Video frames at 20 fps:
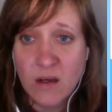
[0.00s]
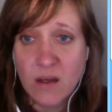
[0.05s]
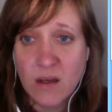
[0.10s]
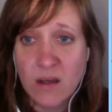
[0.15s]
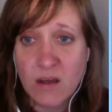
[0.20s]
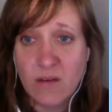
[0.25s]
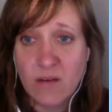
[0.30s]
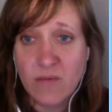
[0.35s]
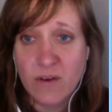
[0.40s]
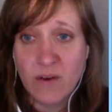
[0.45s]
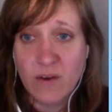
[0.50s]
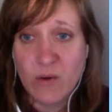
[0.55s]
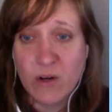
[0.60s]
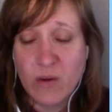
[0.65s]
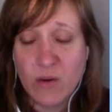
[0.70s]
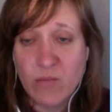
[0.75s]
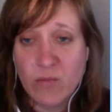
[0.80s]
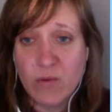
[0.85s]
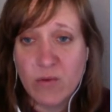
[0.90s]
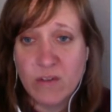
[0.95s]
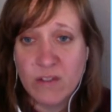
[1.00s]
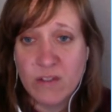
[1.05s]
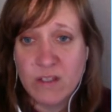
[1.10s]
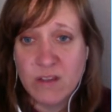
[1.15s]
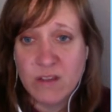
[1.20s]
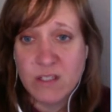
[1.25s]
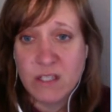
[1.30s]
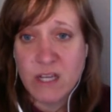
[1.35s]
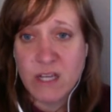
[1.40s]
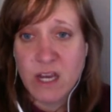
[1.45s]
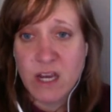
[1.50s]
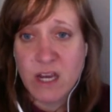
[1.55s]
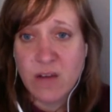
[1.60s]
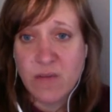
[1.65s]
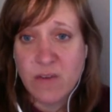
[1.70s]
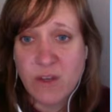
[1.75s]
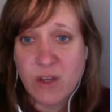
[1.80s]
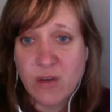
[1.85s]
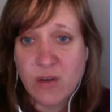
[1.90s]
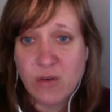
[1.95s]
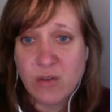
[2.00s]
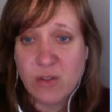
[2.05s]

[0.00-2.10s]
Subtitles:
If I want to move it to the doc view.